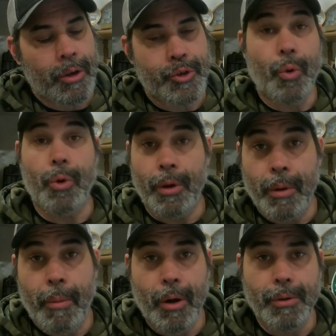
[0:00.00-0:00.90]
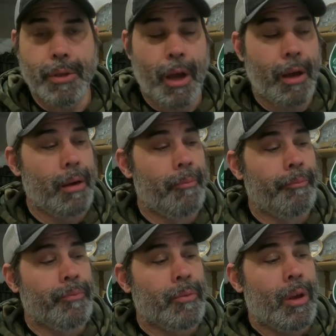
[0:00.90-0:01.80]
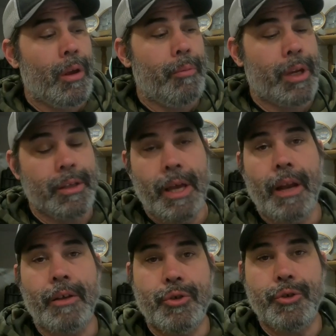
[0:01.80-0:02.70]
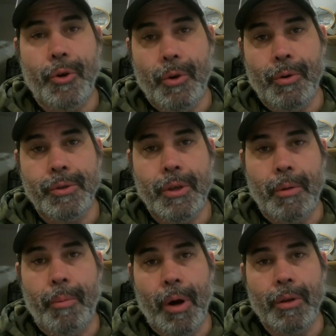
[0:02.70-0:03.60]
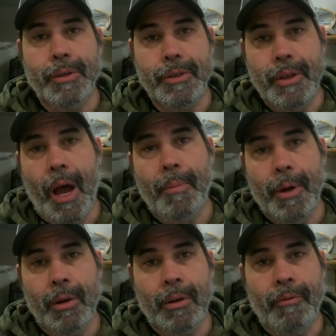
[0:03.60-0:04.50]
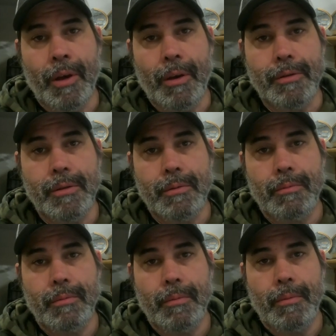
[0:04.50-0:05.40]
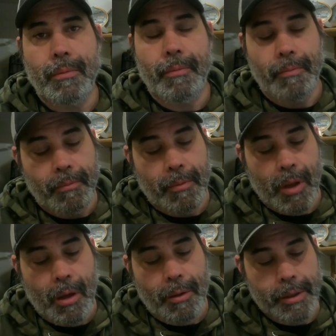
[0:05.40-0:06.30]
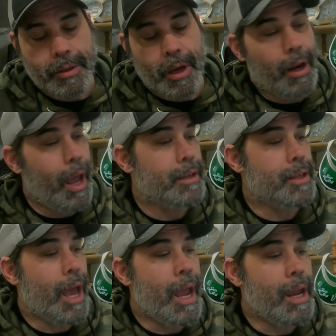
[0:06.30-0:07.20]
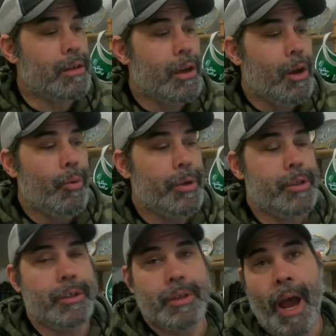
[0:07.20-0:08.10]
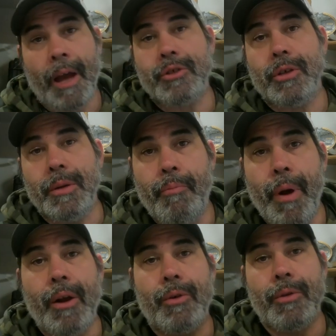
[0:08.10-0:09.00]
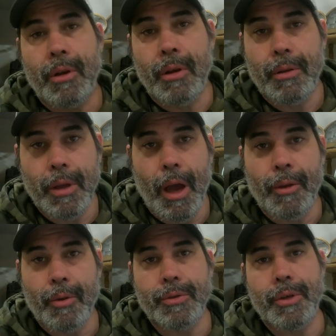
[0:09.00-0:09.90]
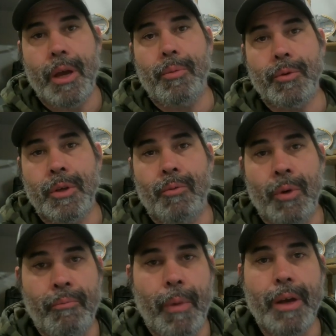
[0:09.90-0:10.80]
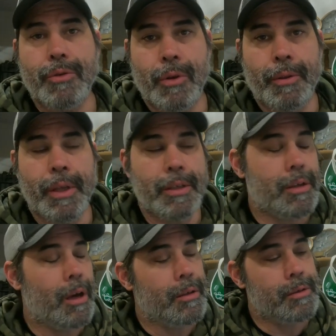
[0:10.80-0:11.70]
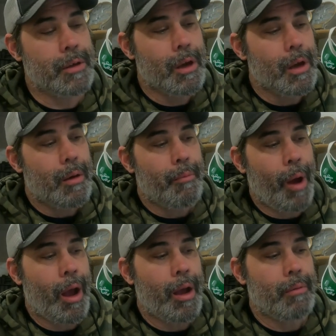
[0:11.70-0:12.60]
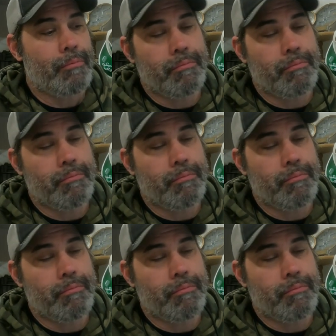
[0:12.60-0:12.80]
shorter on the barrel side, because that ensures that the barrel is stopping on the vis. This gun has 8, which is actually better than the other samples that we've measured on these guns by